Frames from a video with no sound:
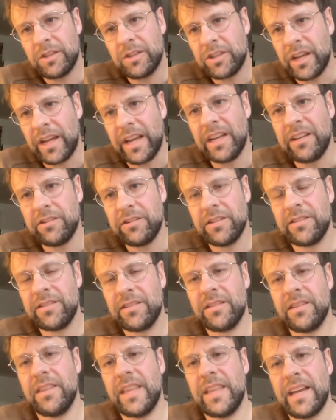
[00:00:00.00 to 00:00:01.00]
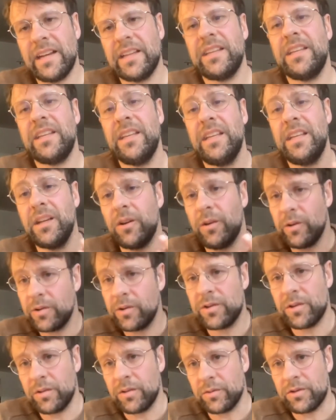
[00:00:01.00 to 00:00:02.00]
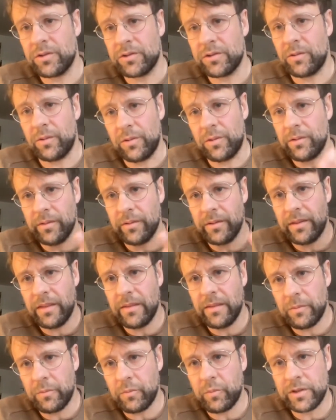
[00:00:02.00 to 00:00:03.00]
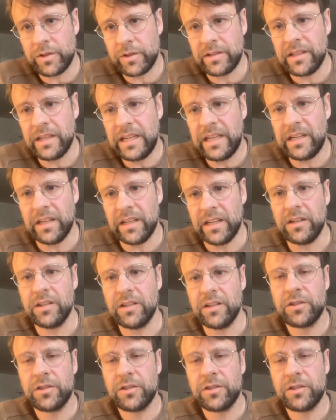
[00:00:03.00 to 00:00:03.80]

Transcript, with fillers: changes that he also saw was needed.